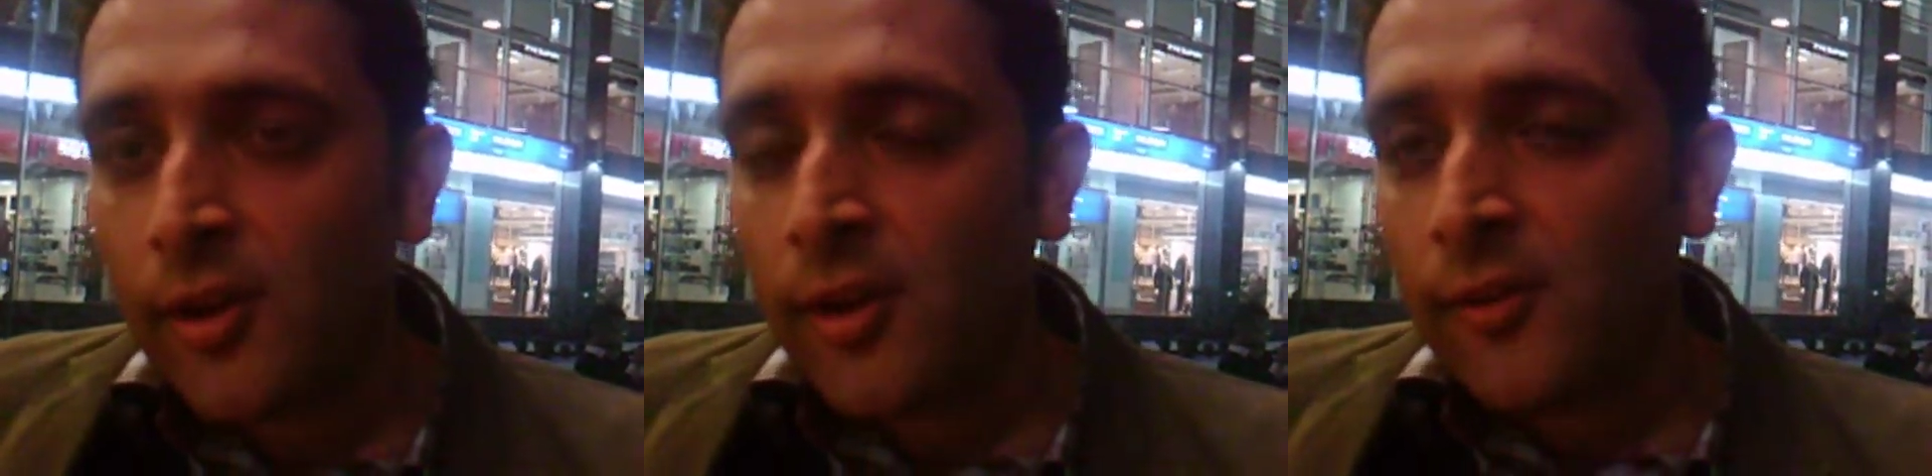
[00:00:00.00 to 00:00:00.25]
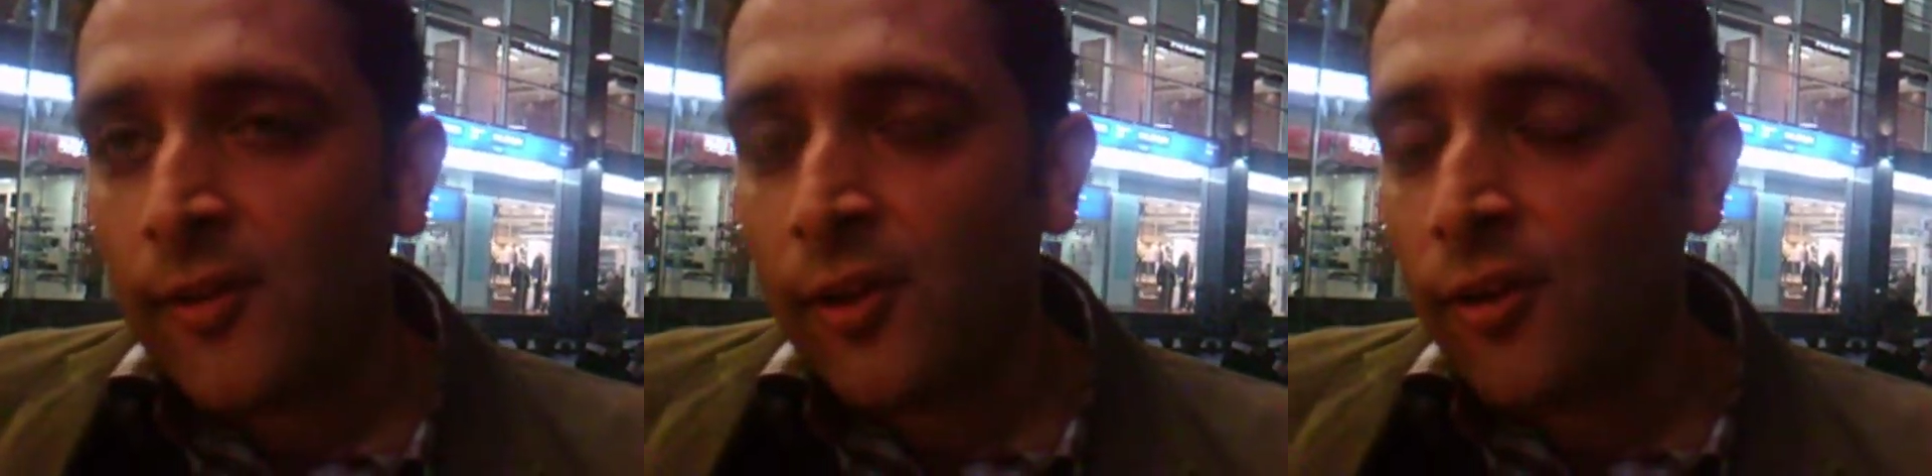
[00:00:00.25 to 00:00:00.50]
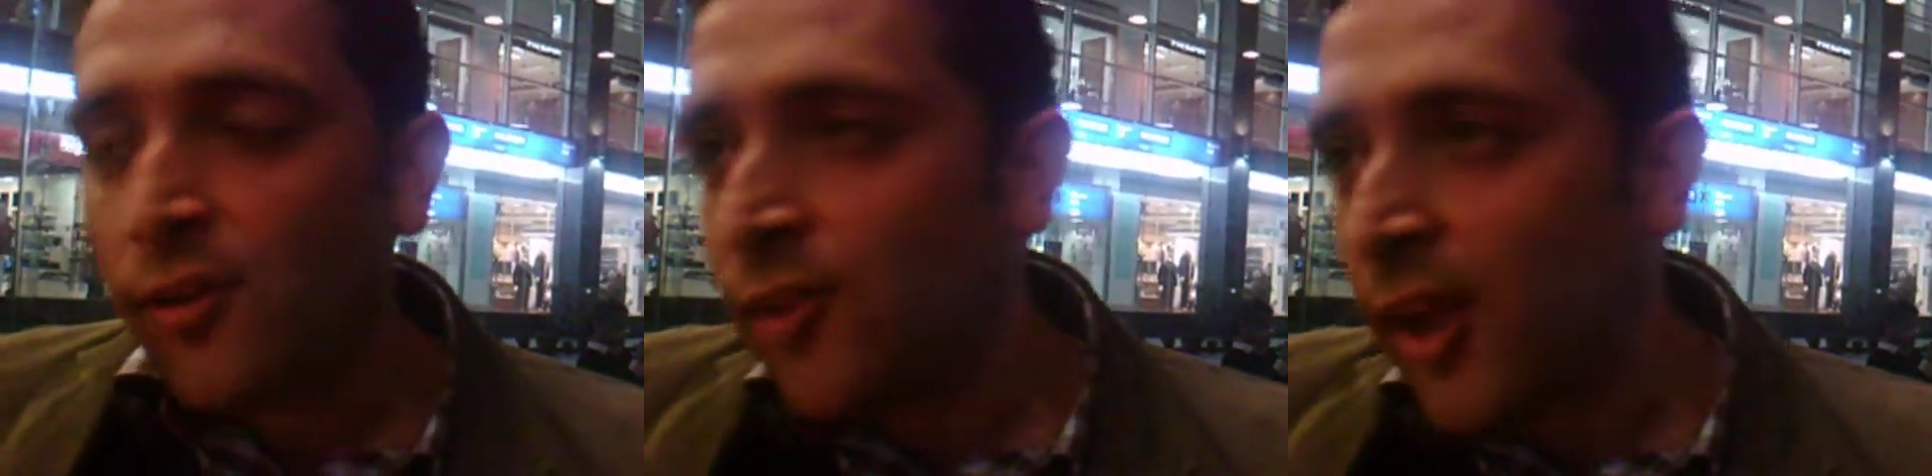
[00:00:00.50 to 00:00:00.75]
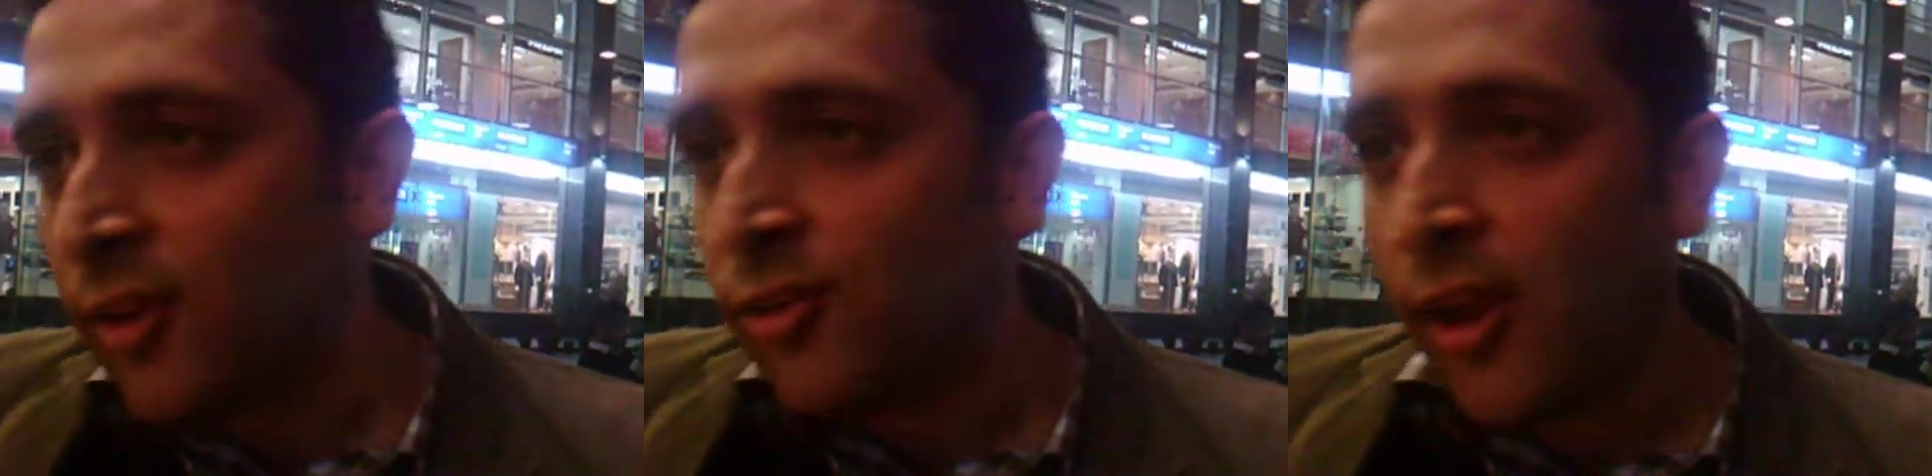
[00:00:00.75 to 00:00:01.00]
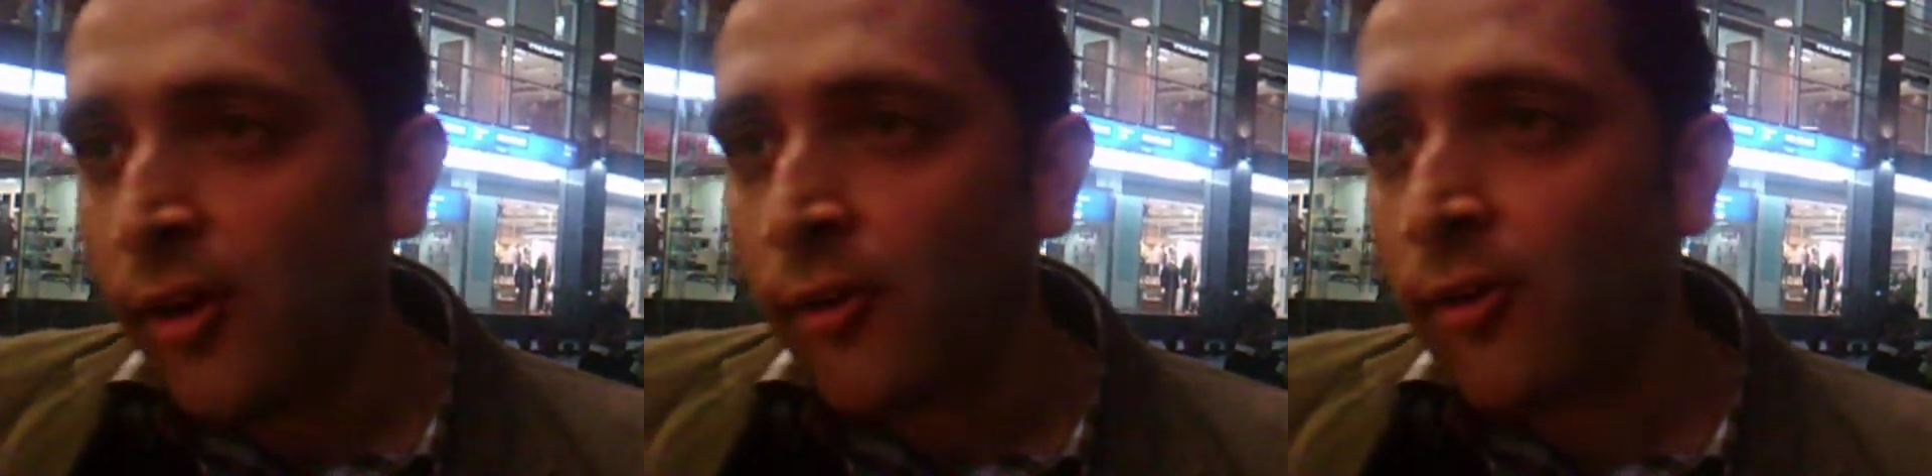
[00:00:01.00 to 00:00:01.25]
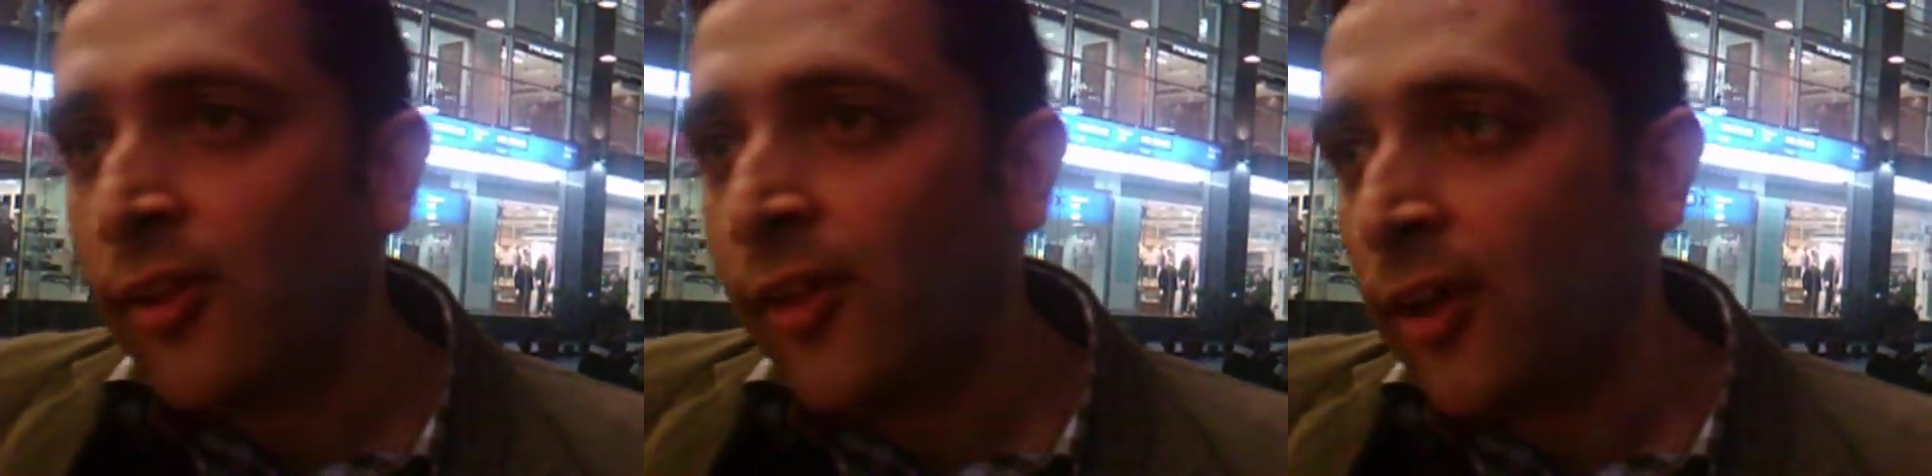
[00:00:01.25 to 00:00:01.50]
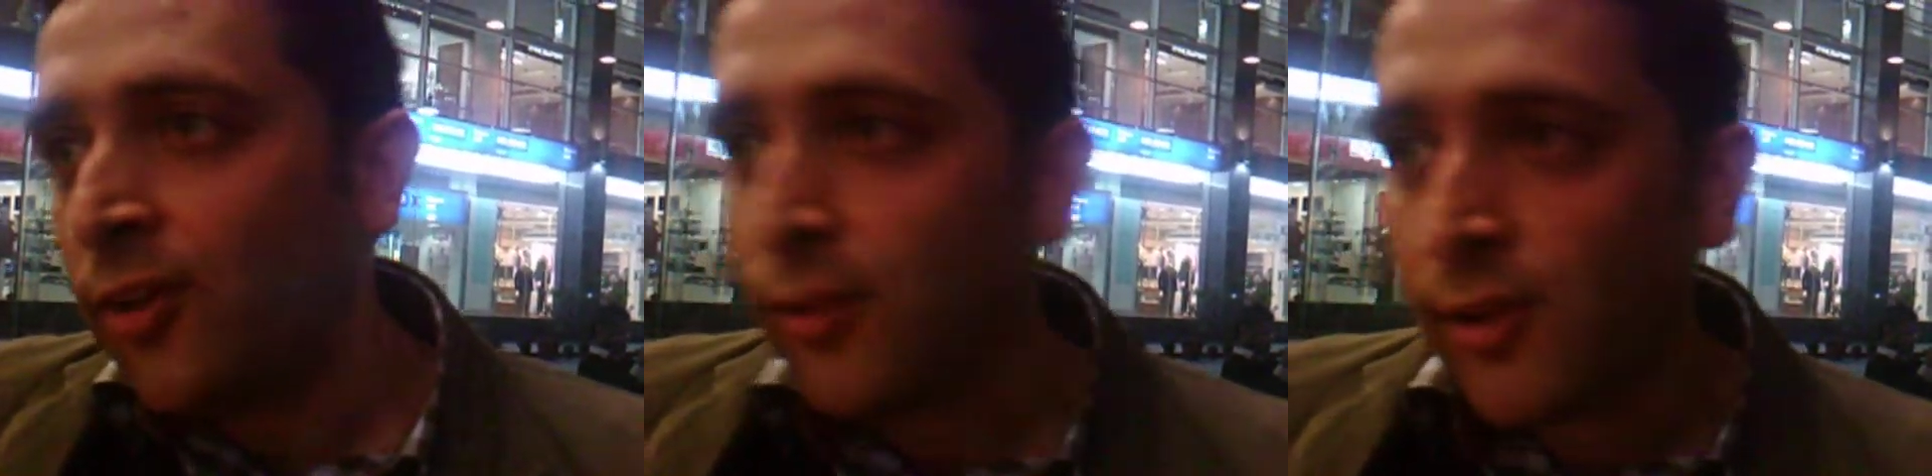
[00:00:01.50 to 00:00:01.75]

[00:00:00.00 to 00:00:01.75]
They understand generally that